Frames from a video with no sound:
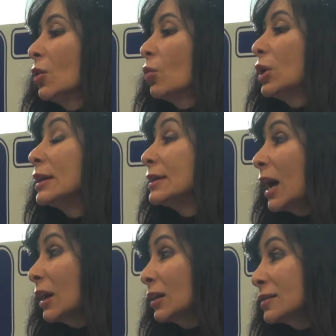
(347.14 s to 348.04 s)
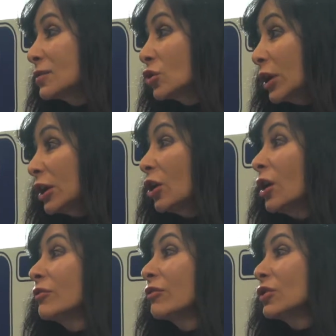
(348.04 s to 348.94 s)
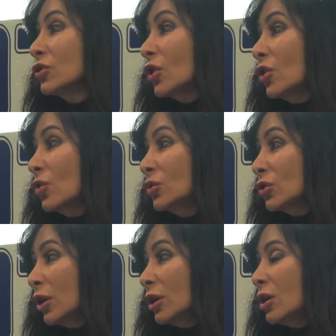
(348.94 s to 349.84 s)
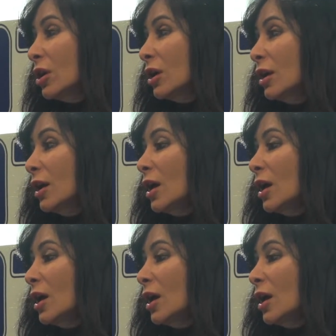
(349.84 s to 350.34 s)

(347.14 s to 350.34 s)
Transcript: we're in Dallas truck yard, Frisco truck yard,